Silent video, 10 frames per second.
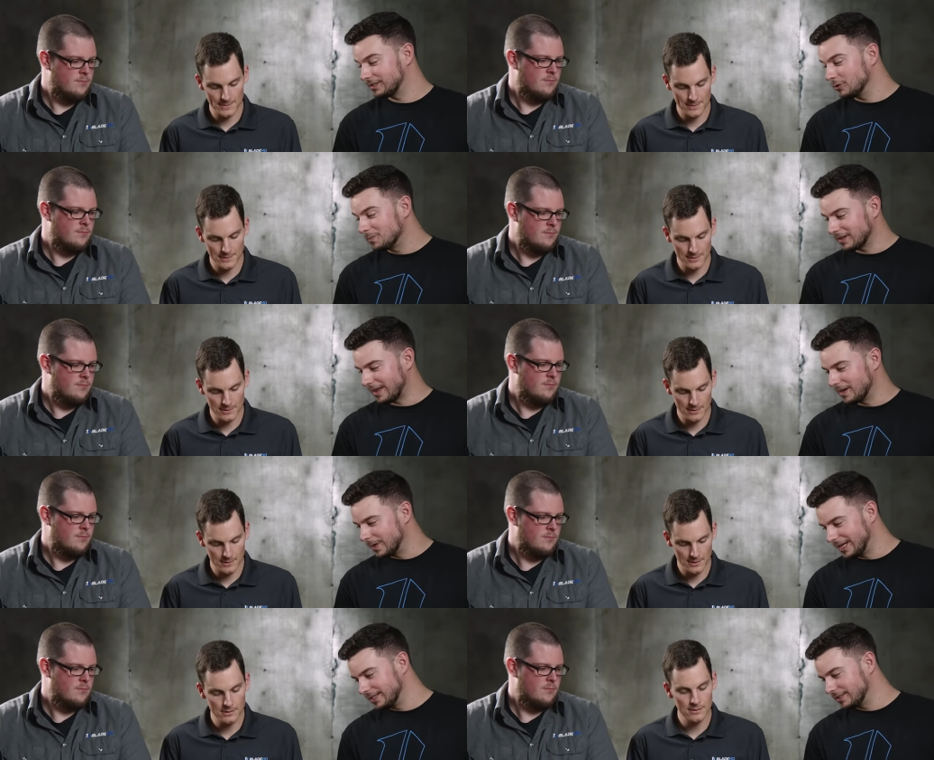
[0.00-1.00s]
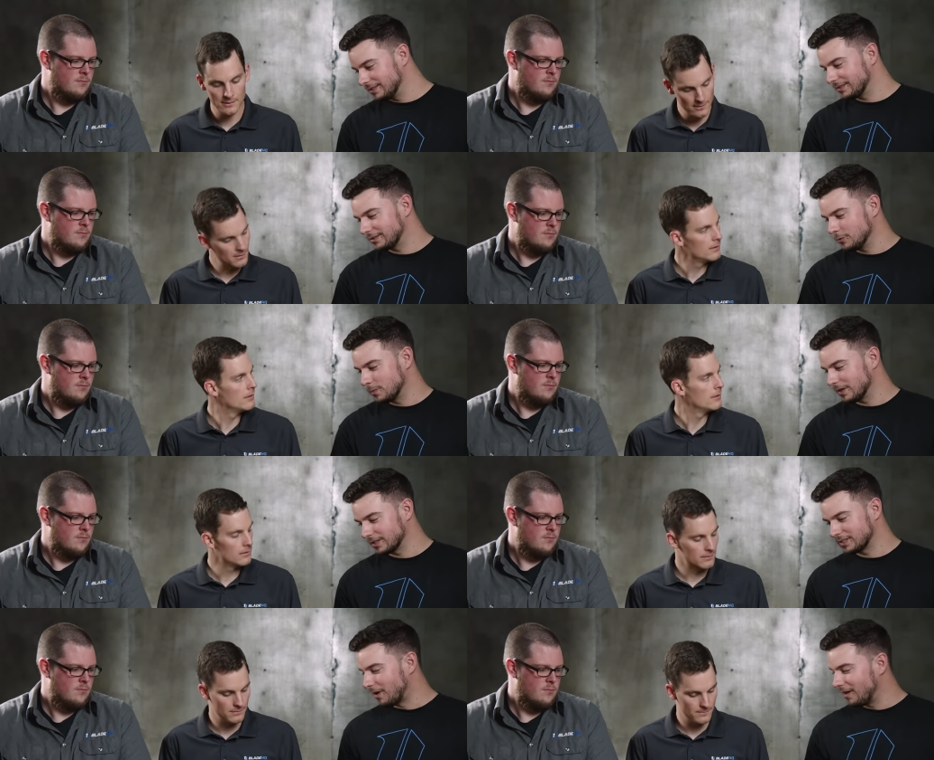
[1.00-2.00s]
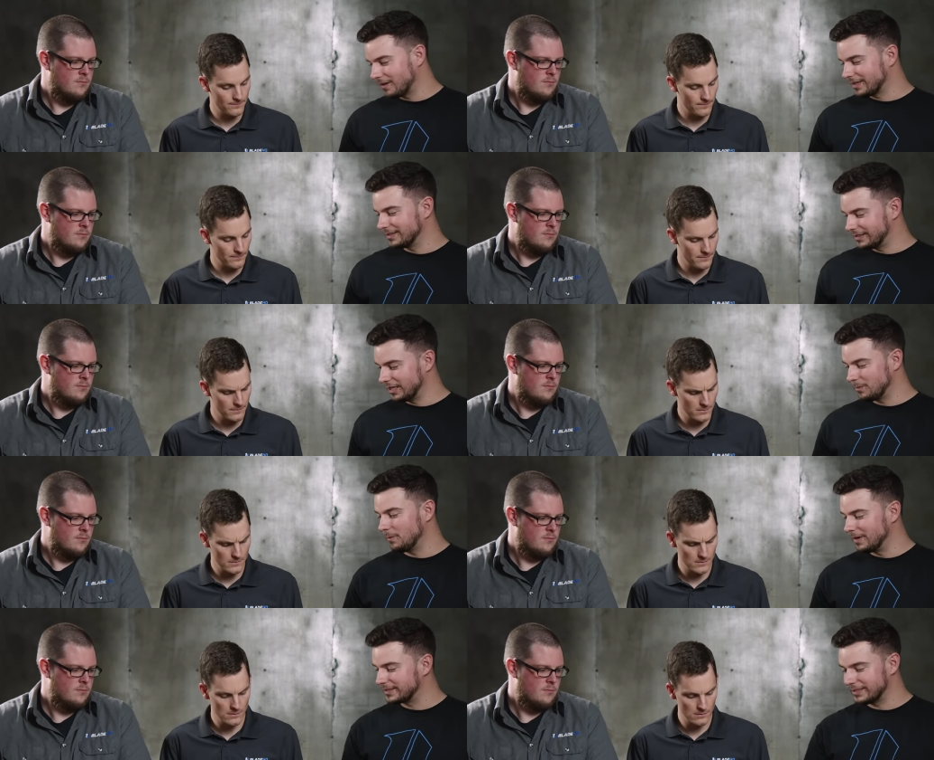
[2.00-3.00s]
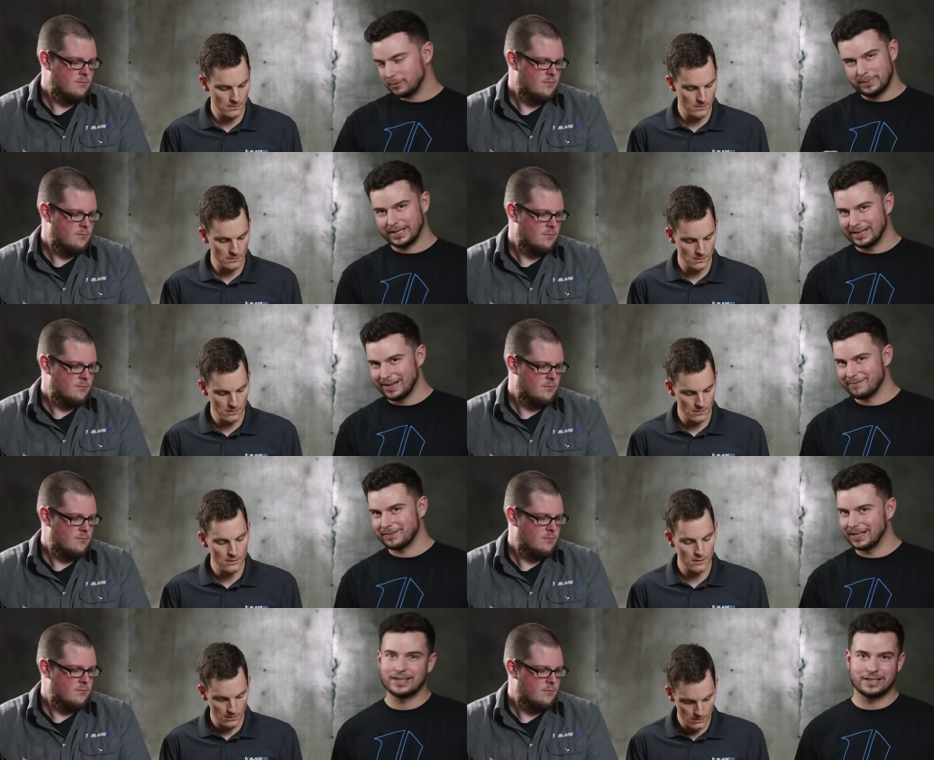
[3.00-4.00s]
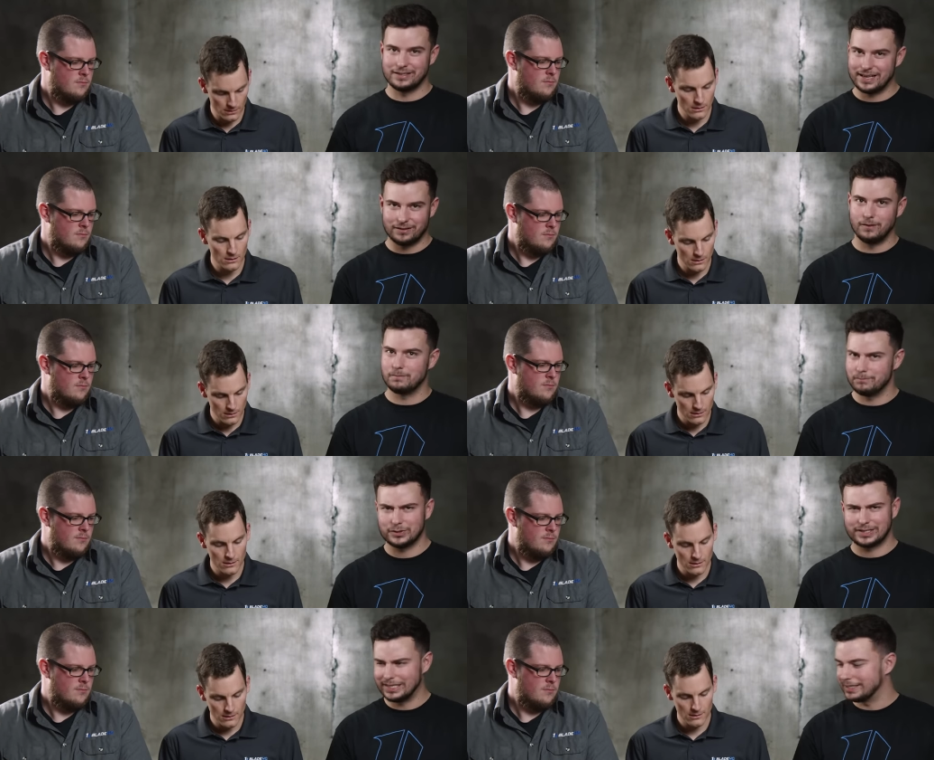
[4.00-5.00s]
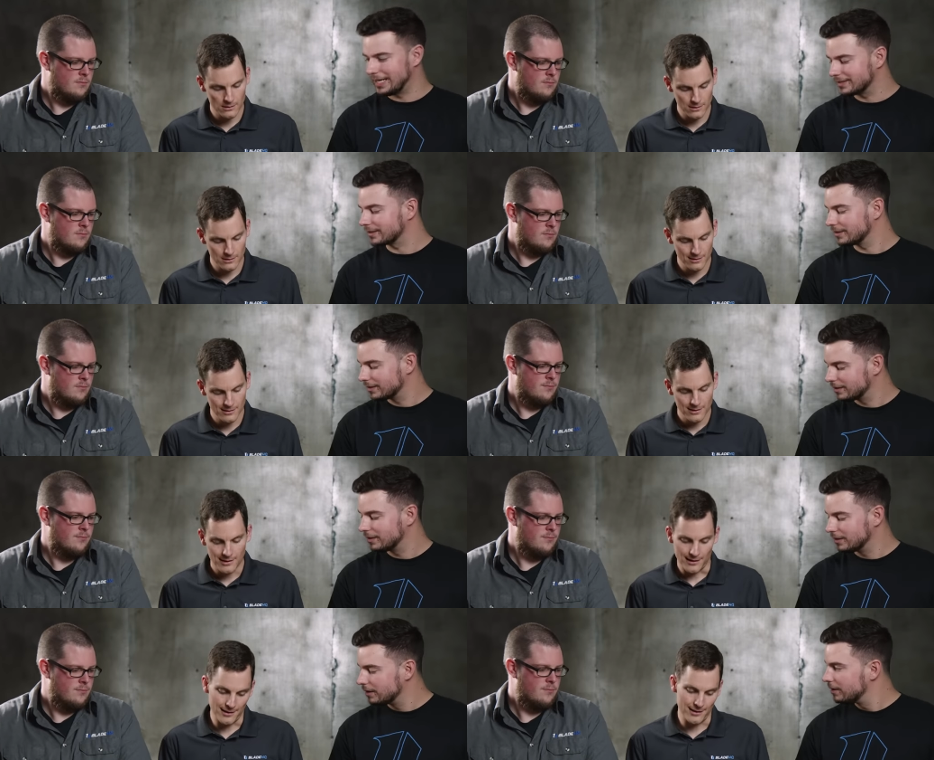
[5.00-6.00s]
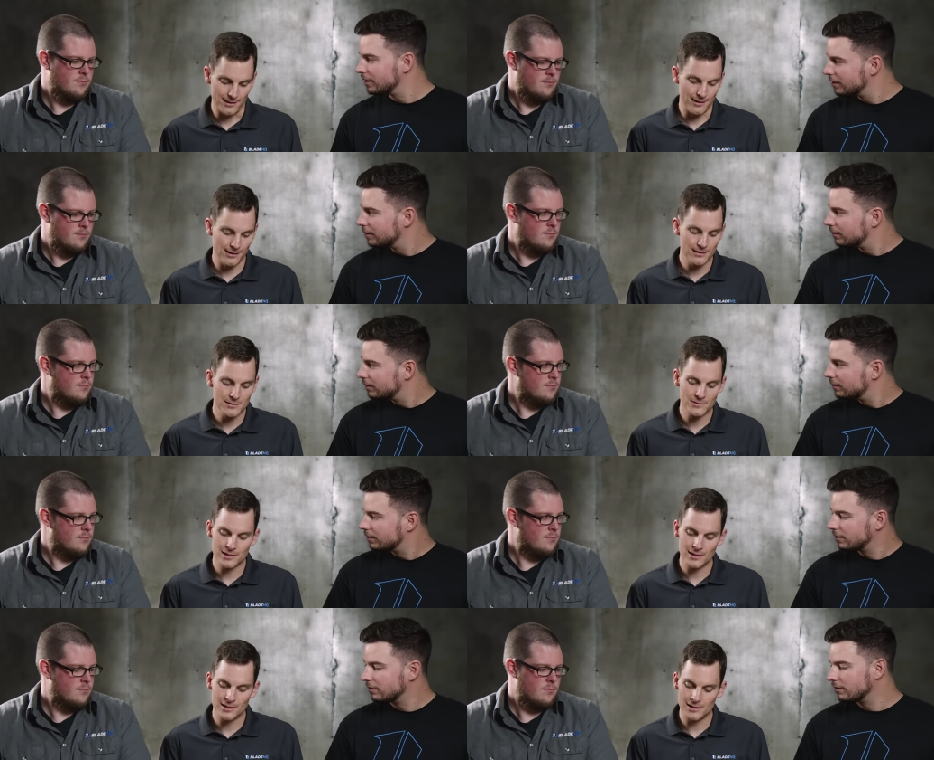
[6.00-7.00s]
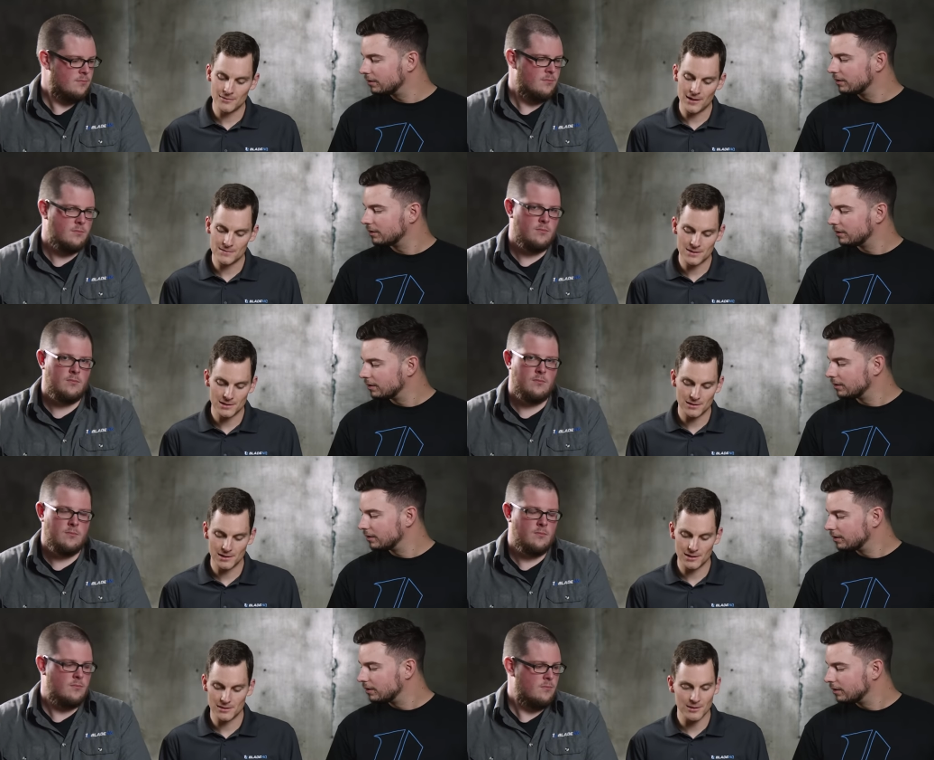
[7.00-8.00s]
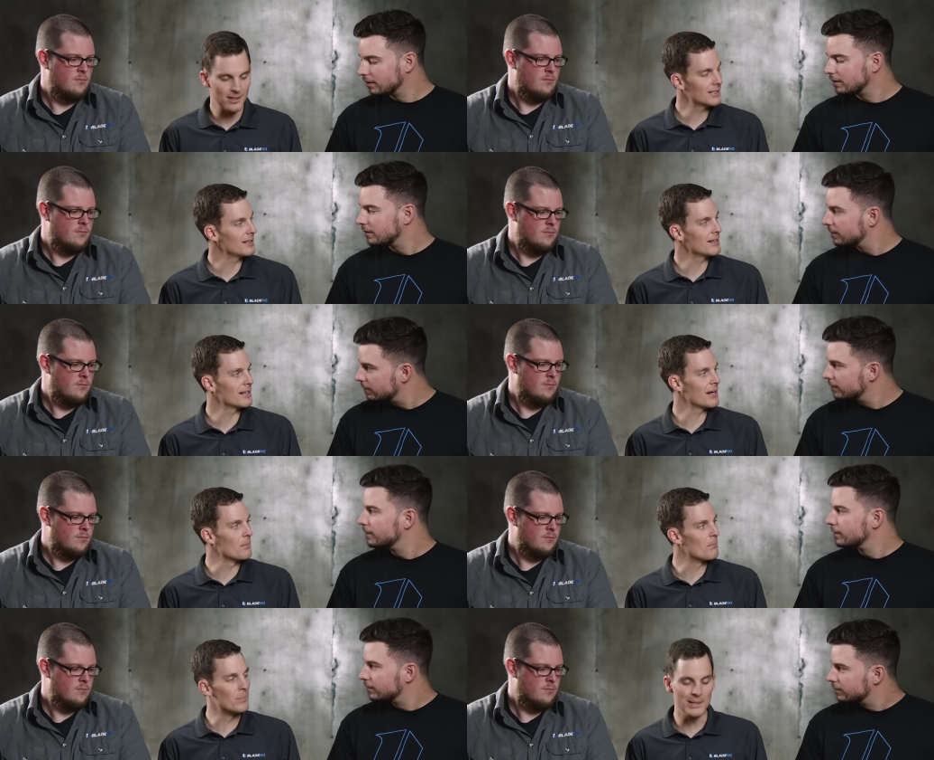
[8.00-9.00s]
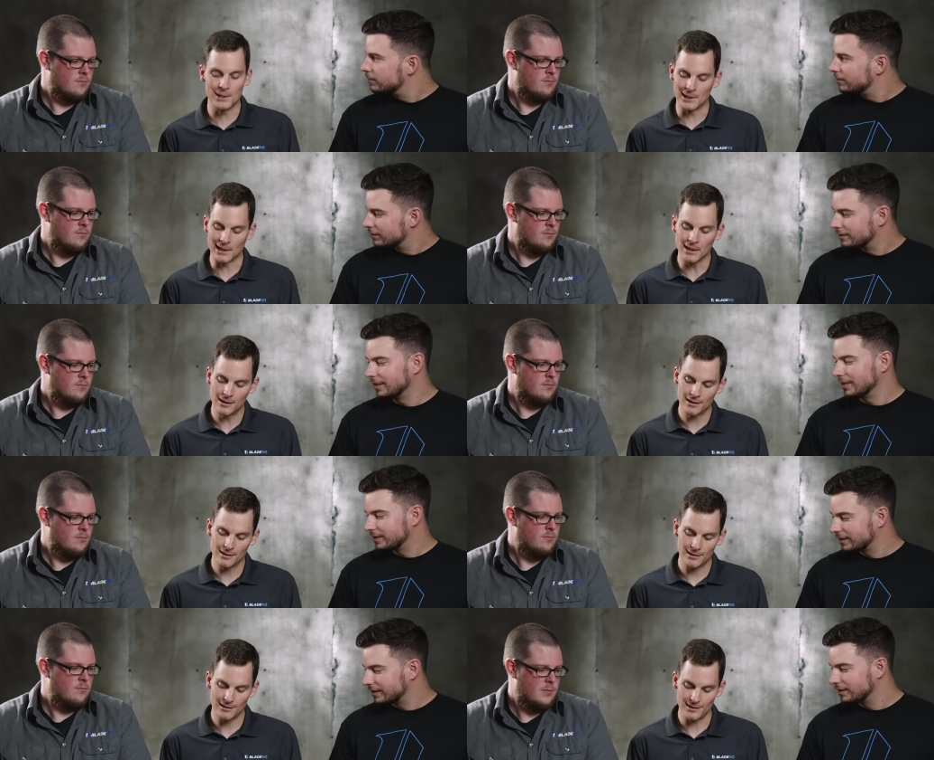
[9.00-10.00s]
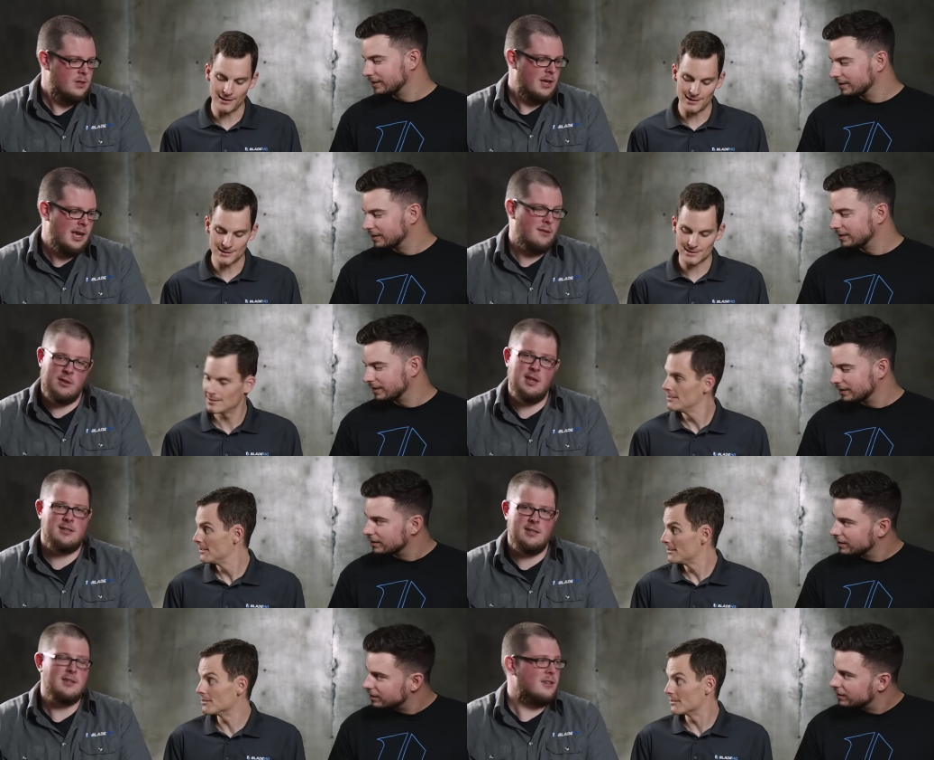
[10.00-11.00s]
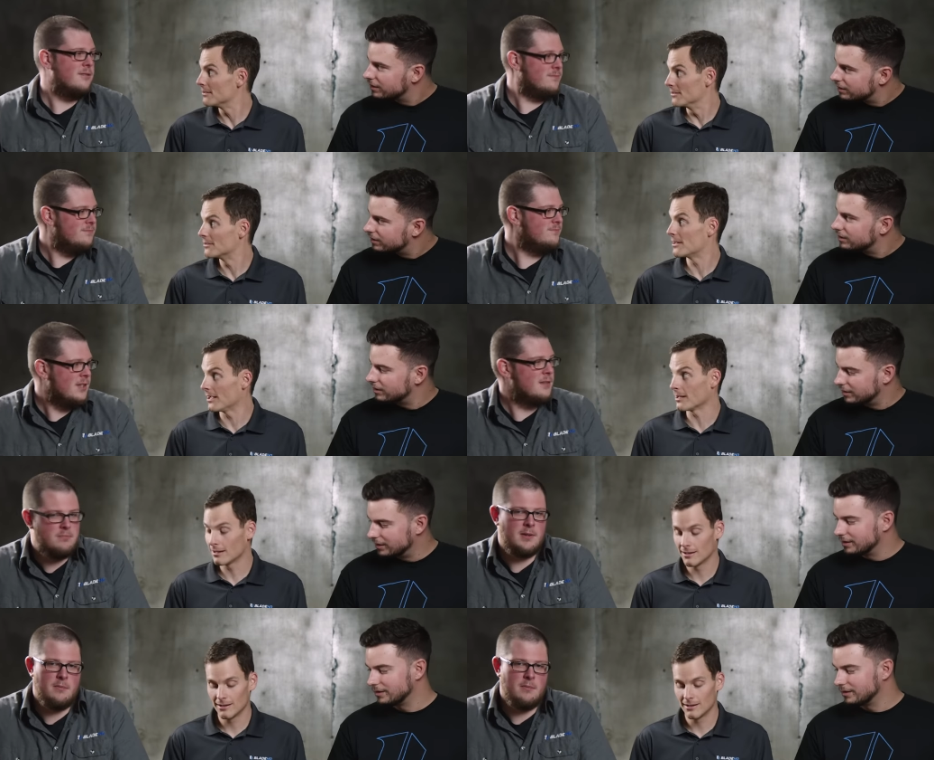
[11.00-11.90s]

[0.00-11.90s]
Speaker 1: super lightweight, super small and concealable, but still big enough that it can handle most any task.
Speaker 2: I love the 1095 steel on it, too. I like to take it out and beat on it. Nice.
Speaker 3: You can with SE2. You can.